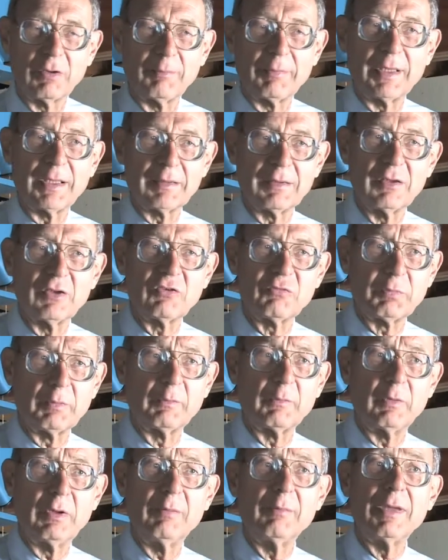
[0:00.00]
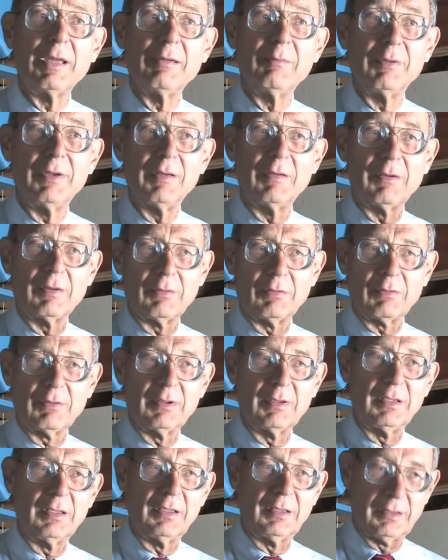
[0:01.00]
about this, but we may be the
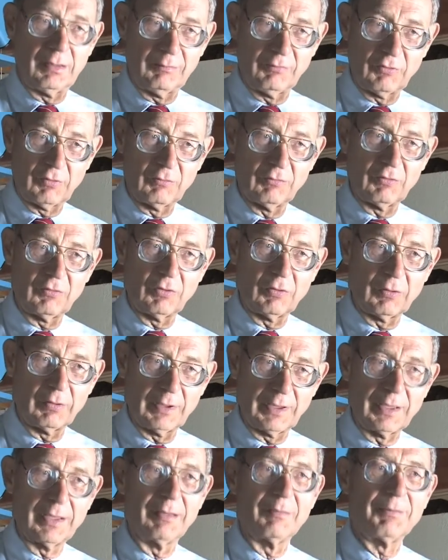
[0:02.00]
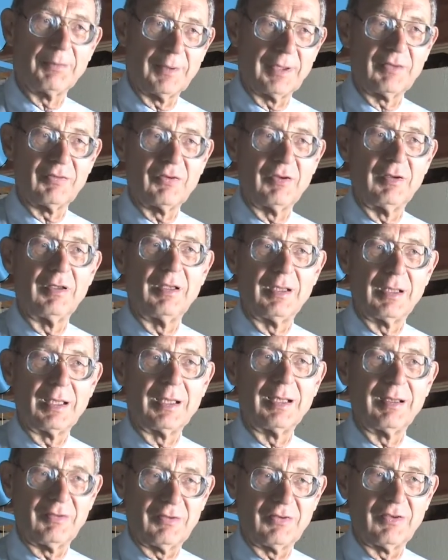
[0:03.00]
only observatory complex in the
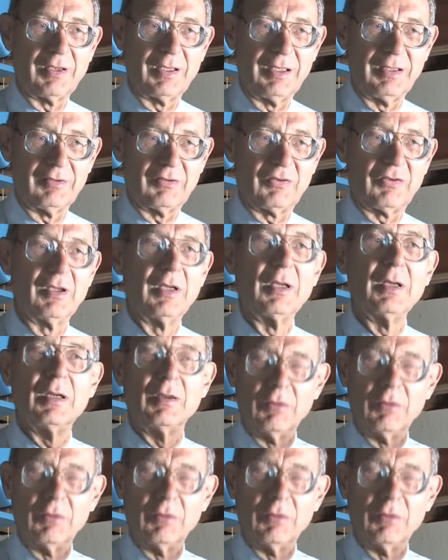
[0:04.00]
United States